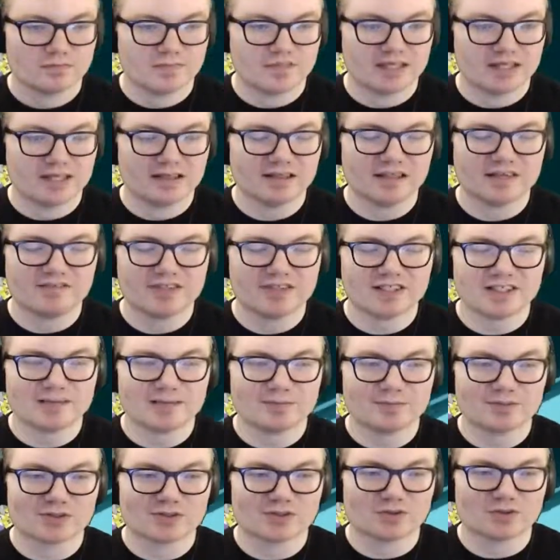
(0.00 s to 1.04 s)
Yeah, leveling
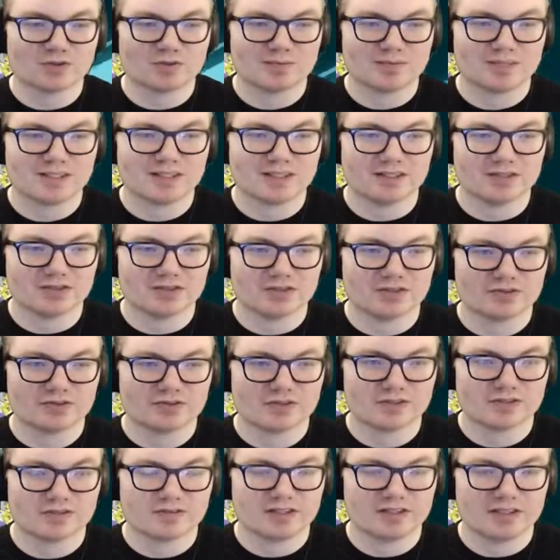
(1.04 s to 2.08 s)
up is cool because there are
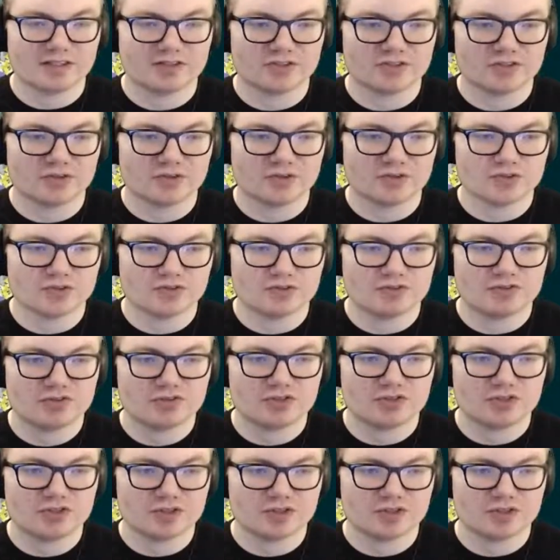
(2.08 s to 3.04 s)
certain things you can Locate